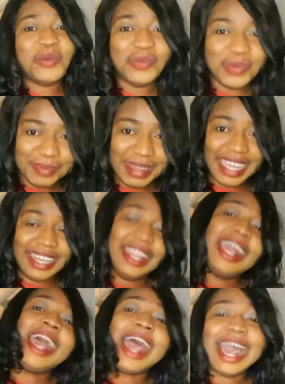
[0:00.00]

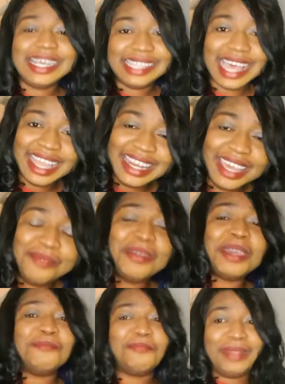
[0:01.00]
woman, as her name
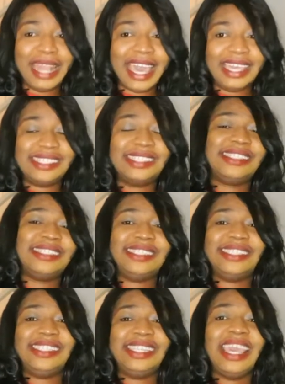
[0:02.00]
implies.
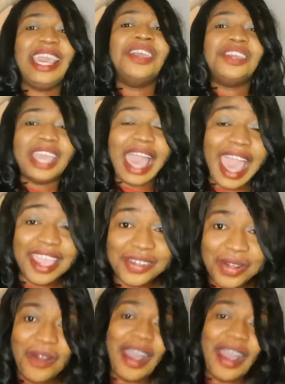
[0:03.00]
I call